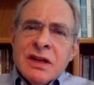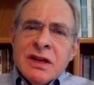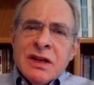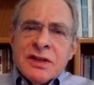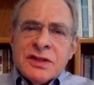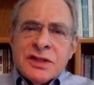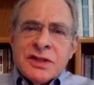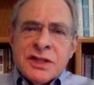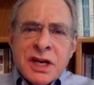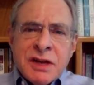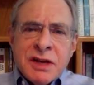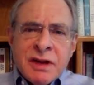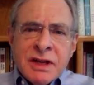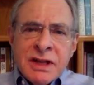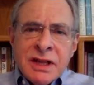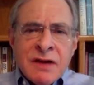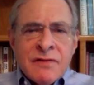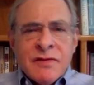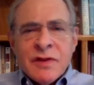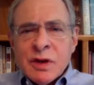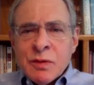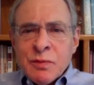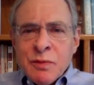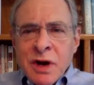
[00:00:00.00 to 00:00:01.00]
say they
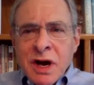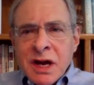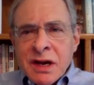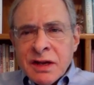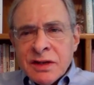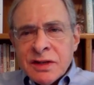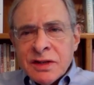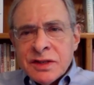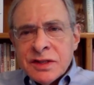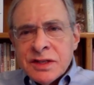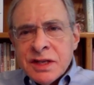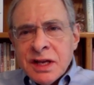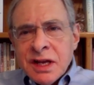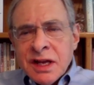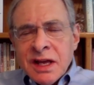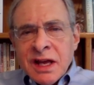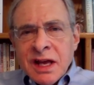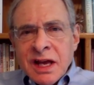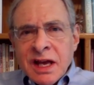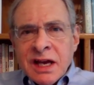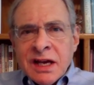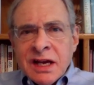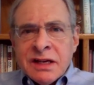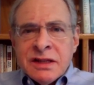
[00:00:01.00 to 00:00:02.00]
left their bodies
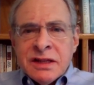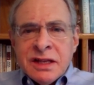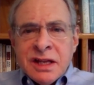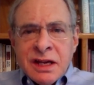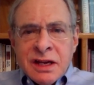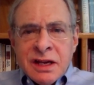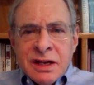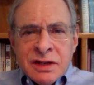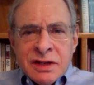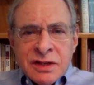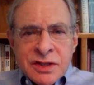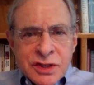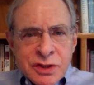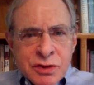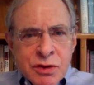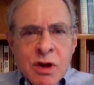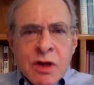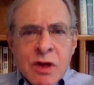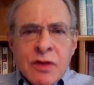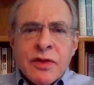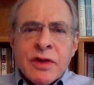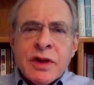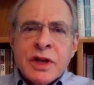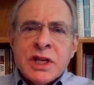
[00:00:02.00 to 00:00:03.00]
and they saw
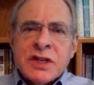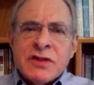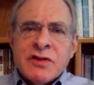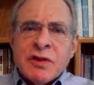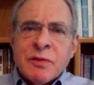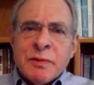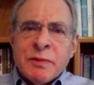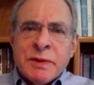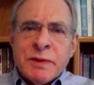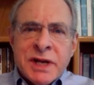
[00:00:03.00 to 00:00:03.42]
things from an